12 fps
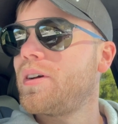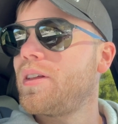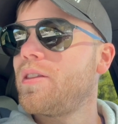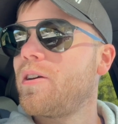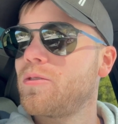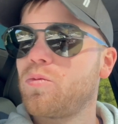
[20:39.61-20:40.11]

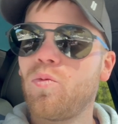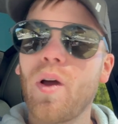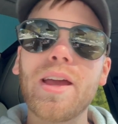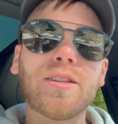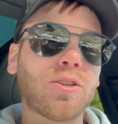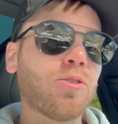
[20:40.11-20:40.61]
There's
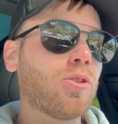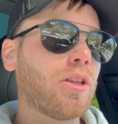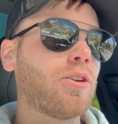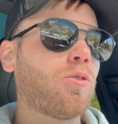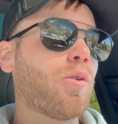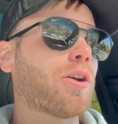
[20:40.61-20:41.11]
way too
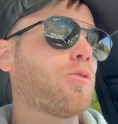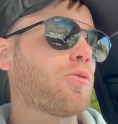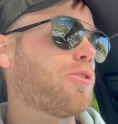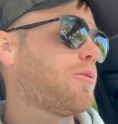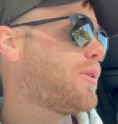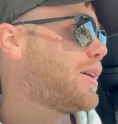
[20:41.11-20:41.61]
little wiggle
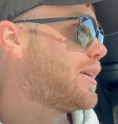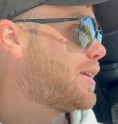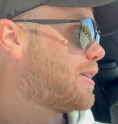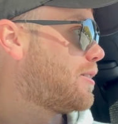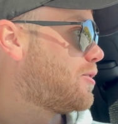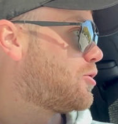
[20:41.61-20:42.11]
room
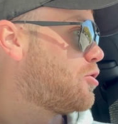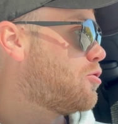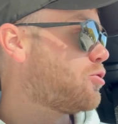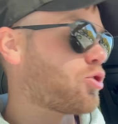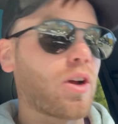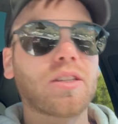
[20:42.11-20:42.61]
to
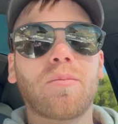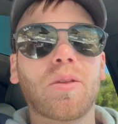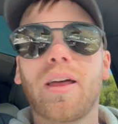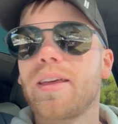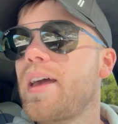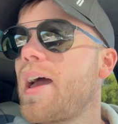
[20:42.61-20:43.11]
trust something
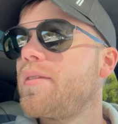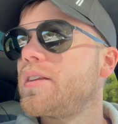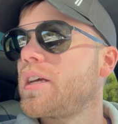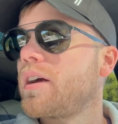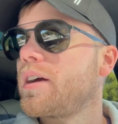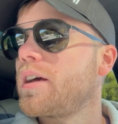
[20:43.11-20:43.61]
like that in this
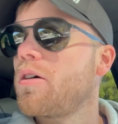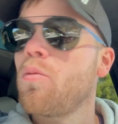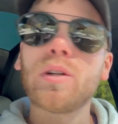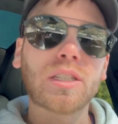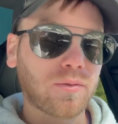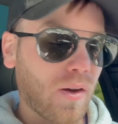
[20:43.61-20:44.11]
area,
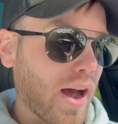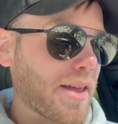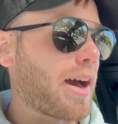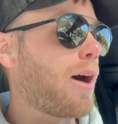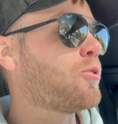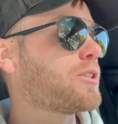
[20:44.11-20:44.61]
which is fine.
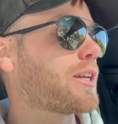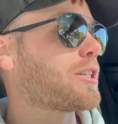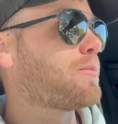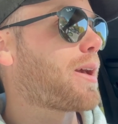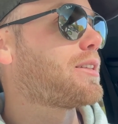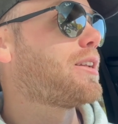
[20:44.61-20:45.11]
I wasn't
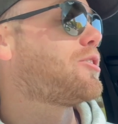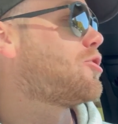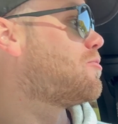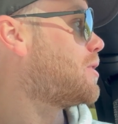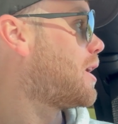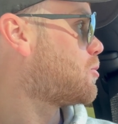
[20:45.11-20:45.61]
expecting it to,
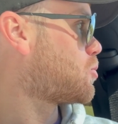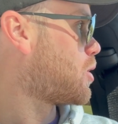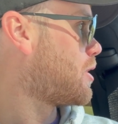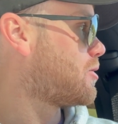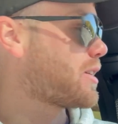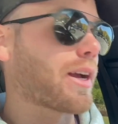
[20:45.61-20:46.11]
but I was one of
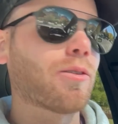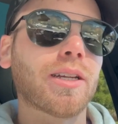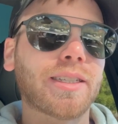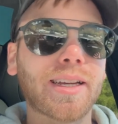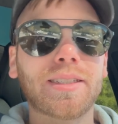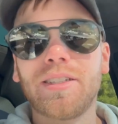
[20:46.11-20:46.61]
those like, I want to
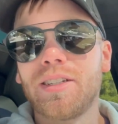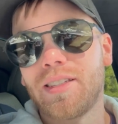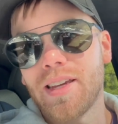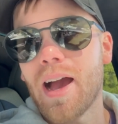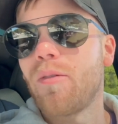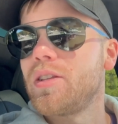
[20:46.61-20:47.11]
test it and just see
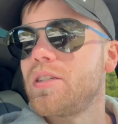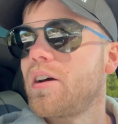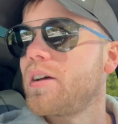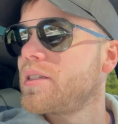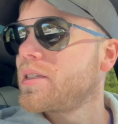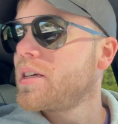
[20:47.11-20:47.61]
how it
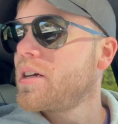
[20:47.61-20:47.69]
does.